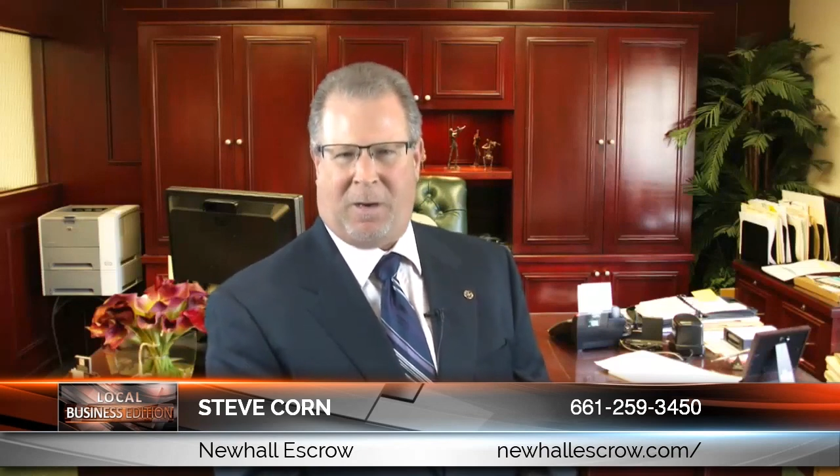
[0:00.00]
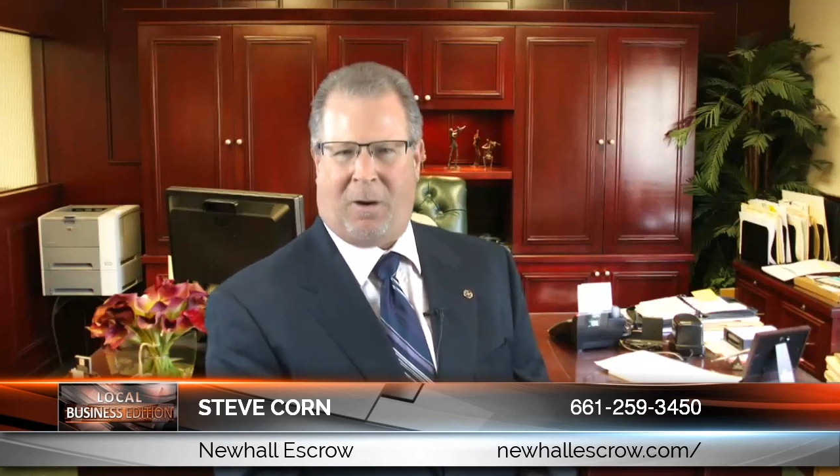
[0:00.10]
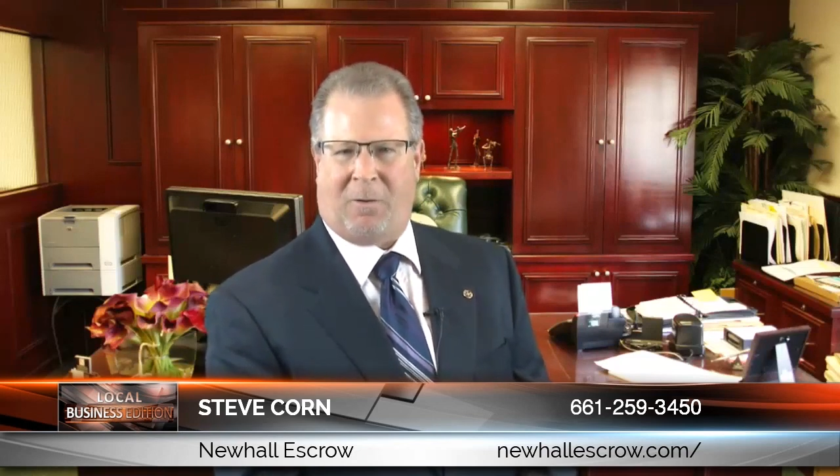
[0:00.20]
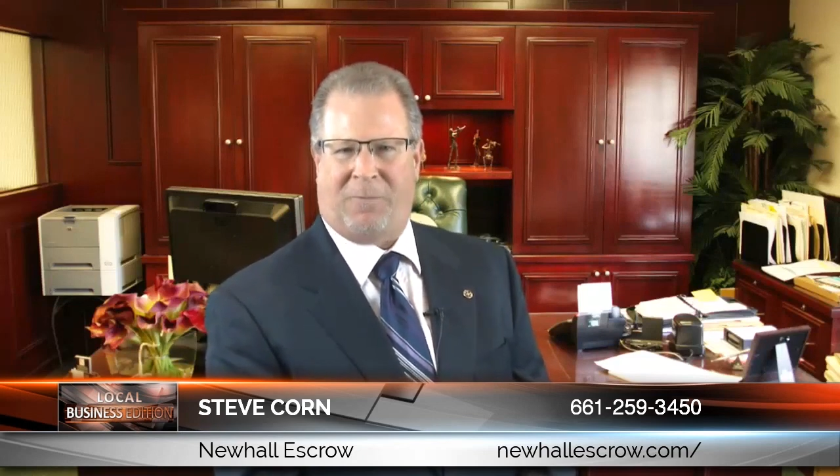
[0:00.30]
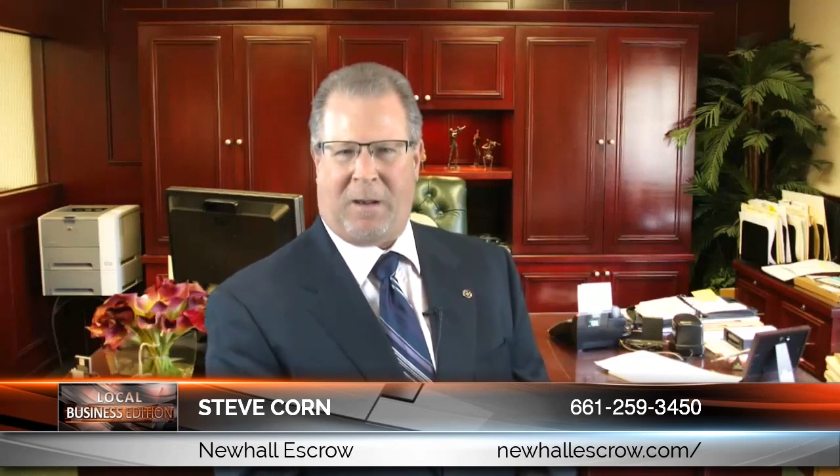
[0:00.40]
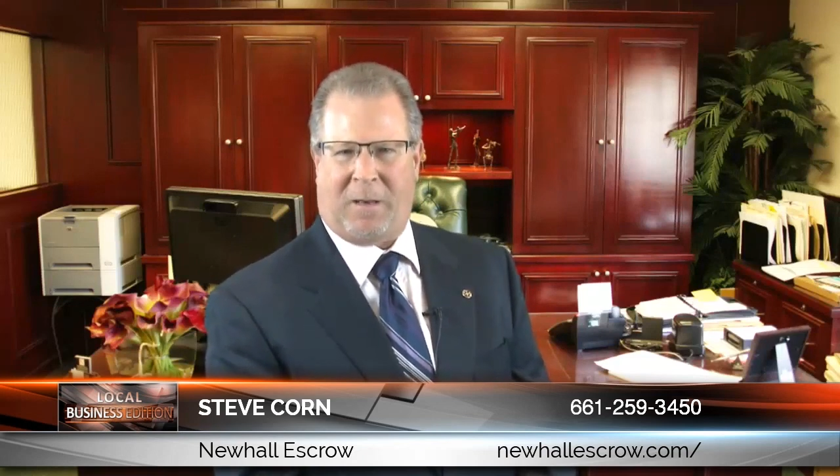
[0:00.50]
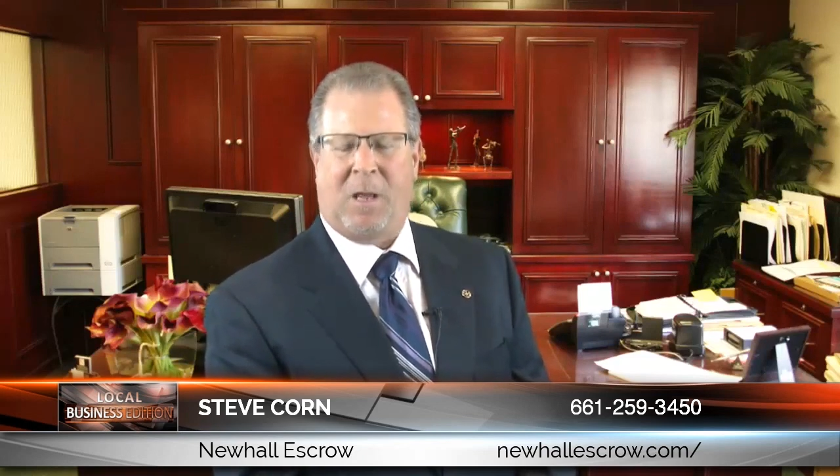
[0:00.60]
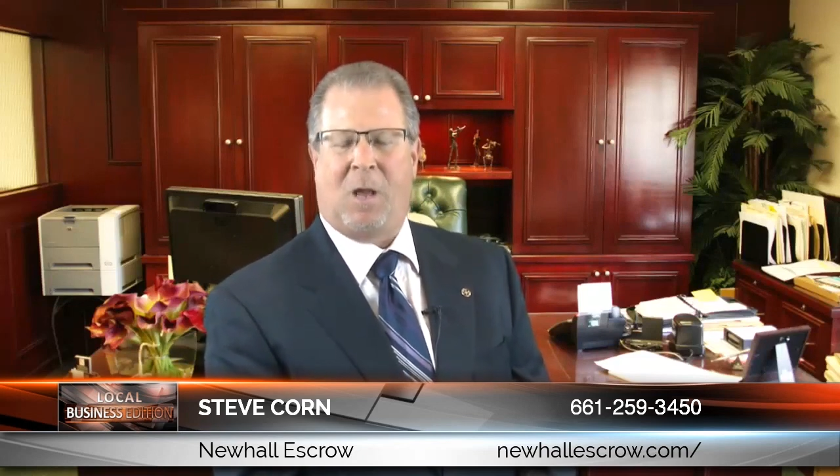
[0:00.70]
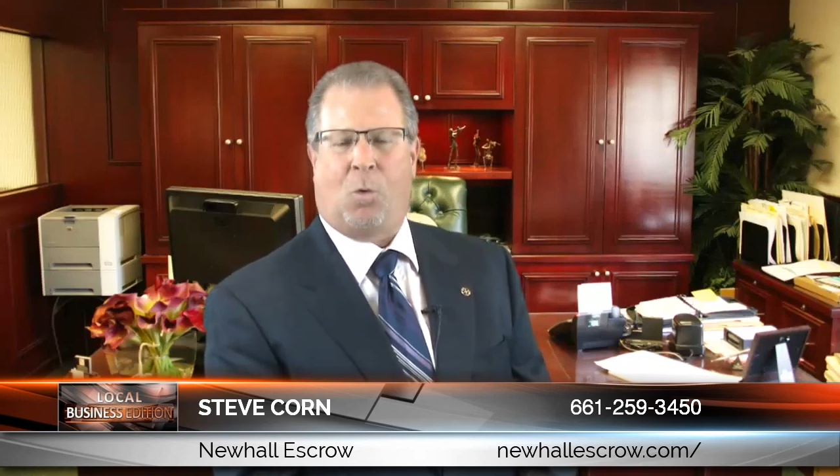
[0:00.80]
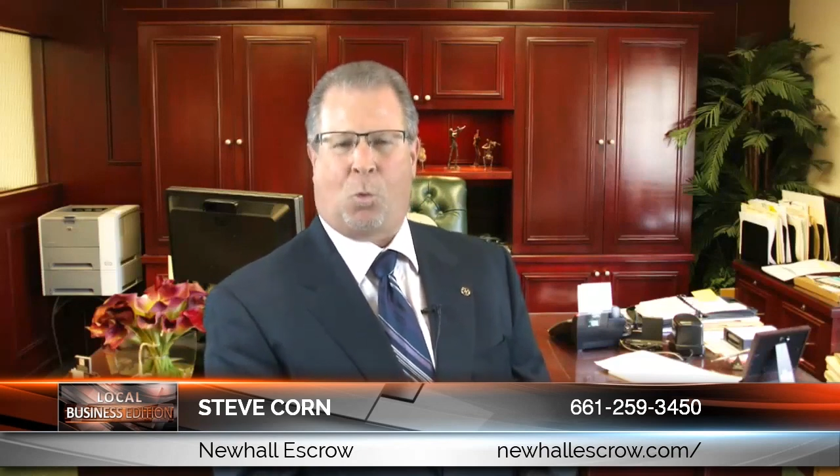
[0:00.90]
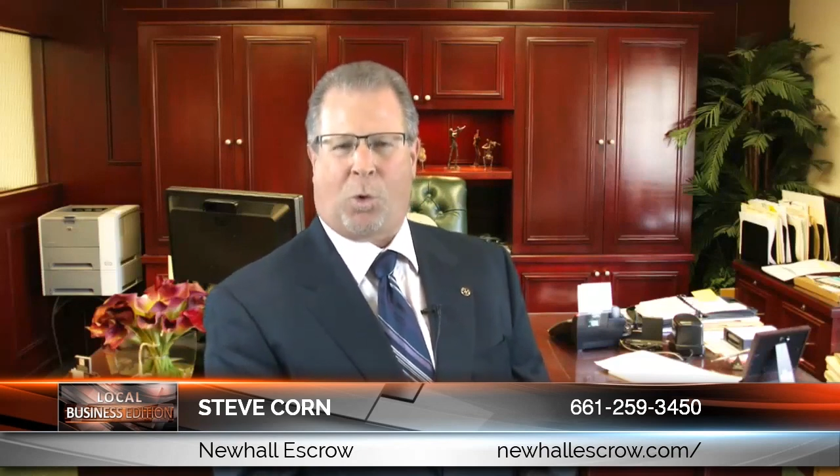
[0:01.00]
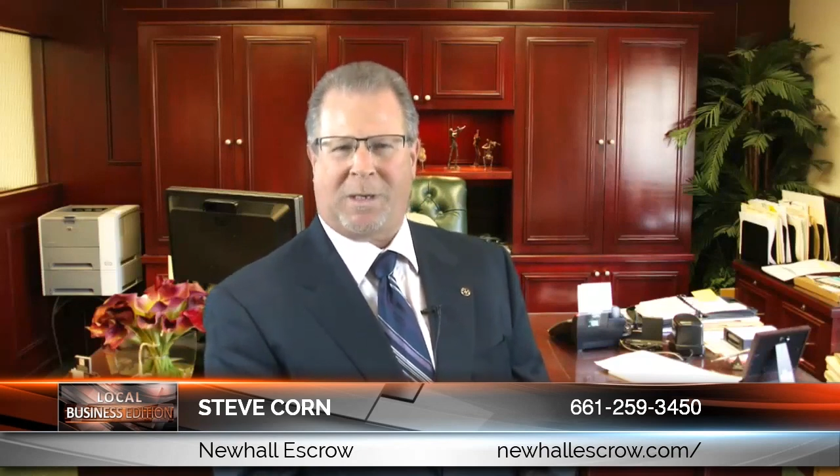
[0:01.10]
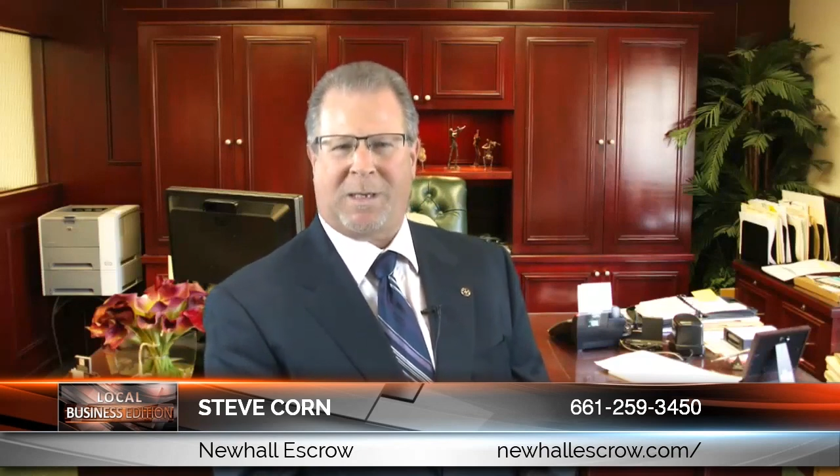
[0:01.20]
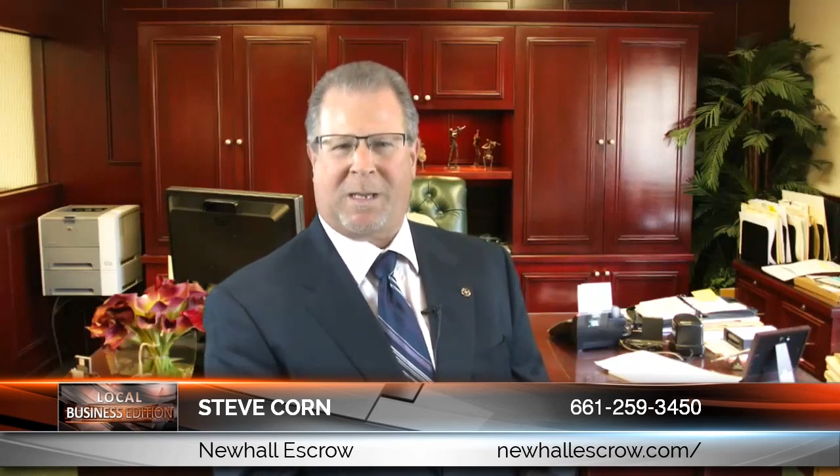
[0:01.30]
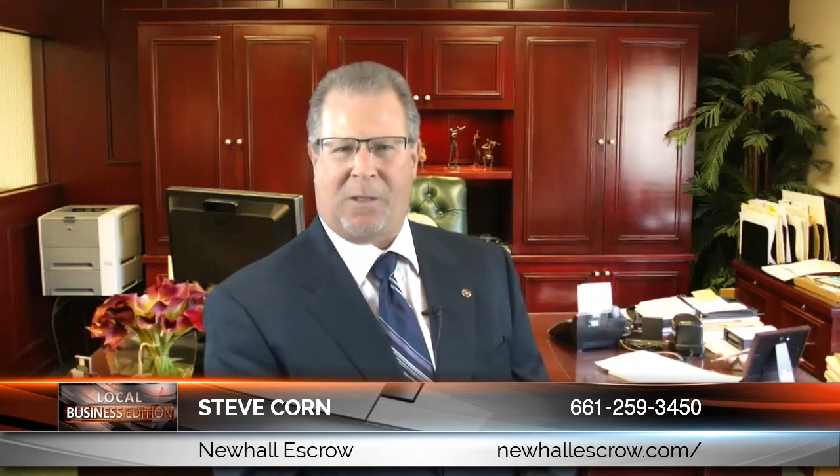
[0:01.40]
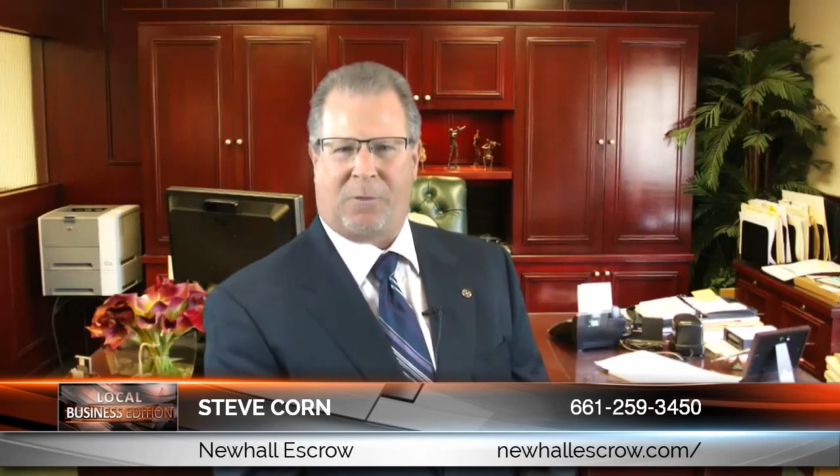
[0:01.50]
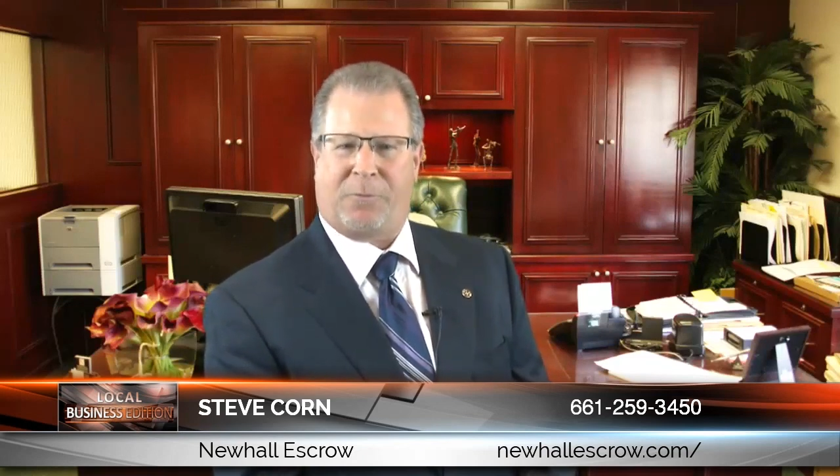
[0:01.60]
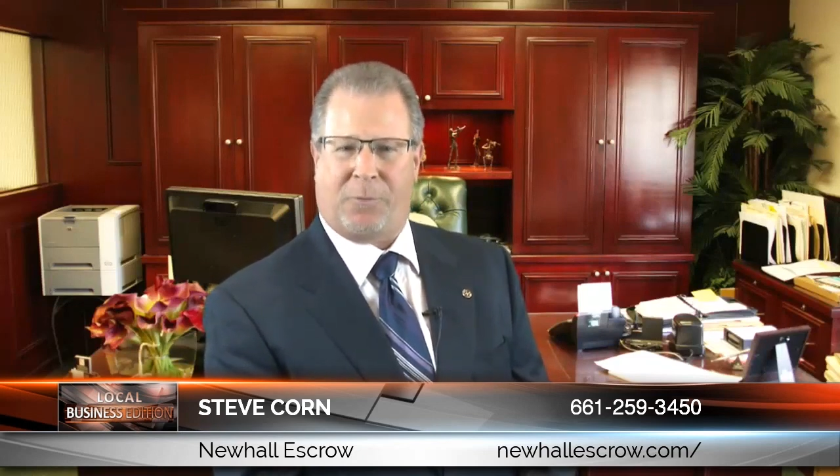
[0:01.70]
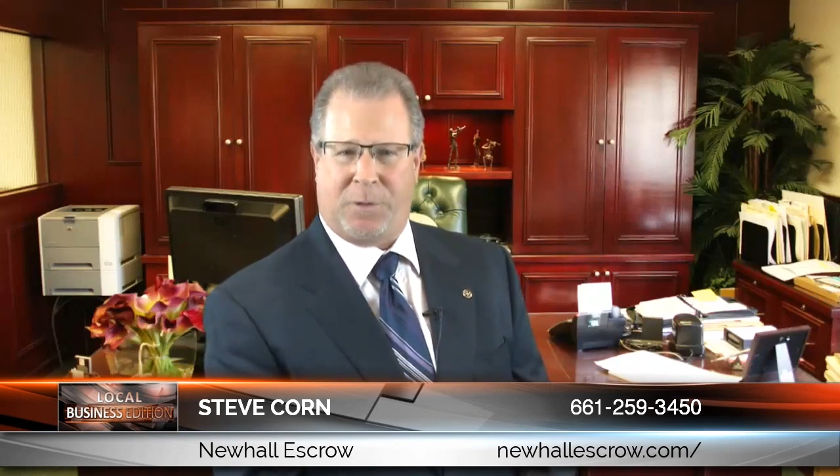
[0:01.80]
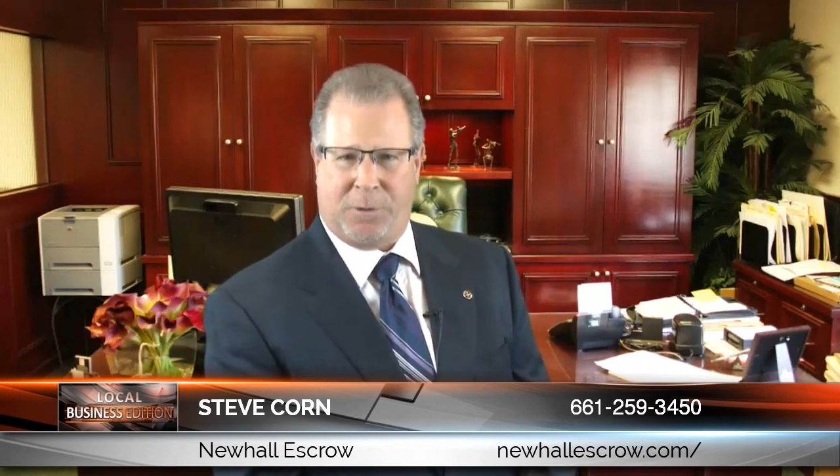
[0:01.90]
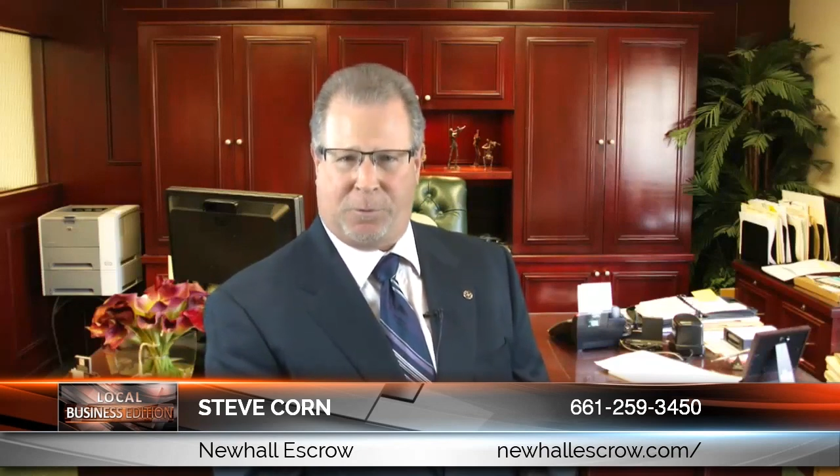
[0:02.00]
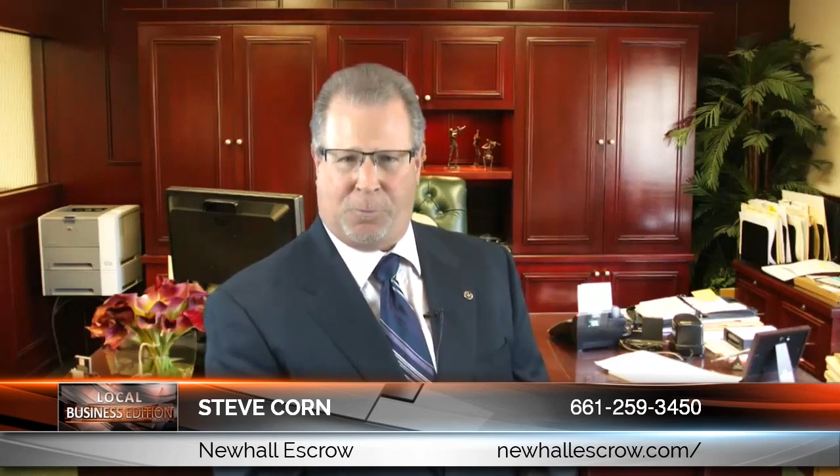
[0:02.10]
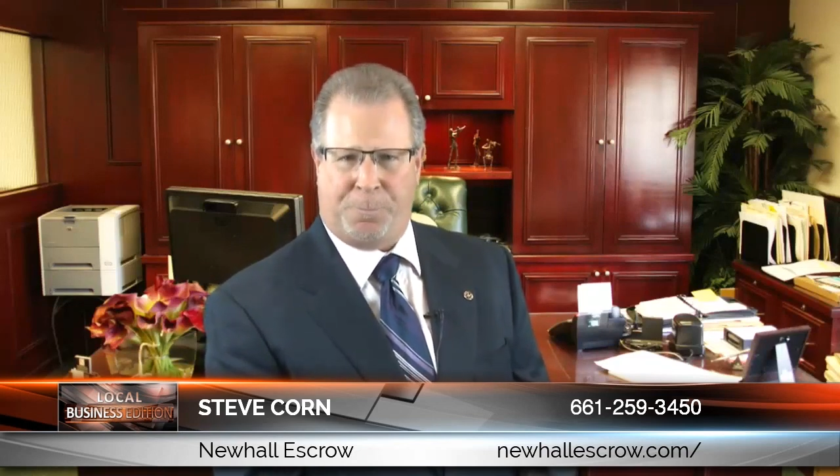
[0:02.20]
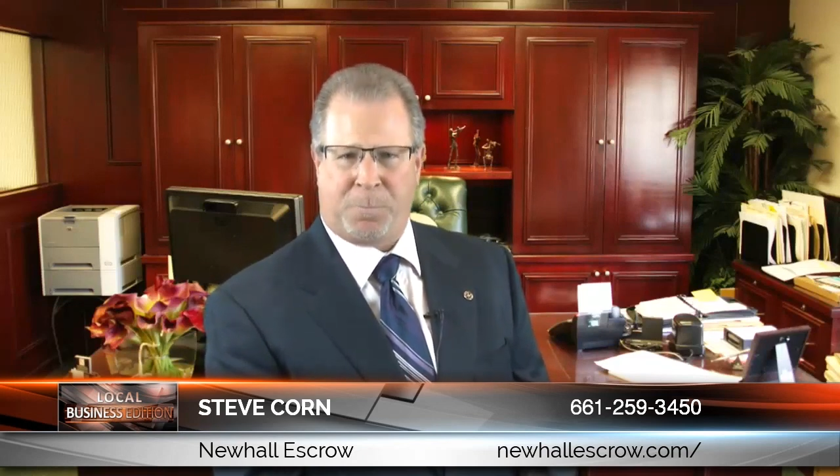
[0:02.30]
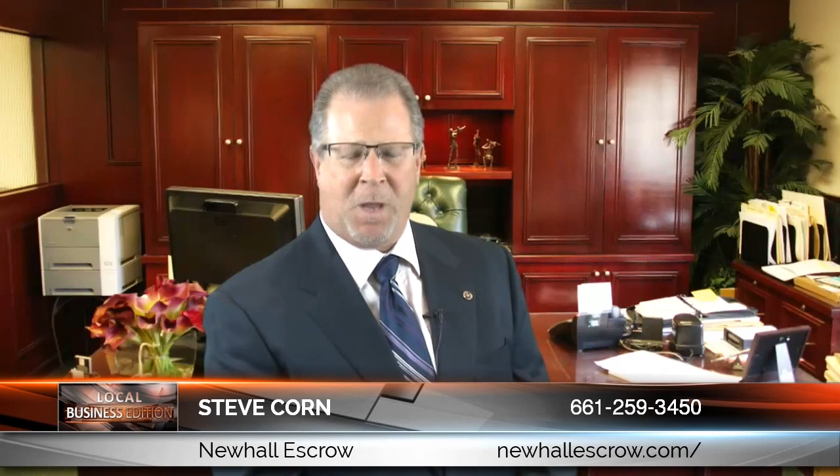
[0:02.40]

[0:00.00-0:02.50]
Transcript: in our valley working together for you.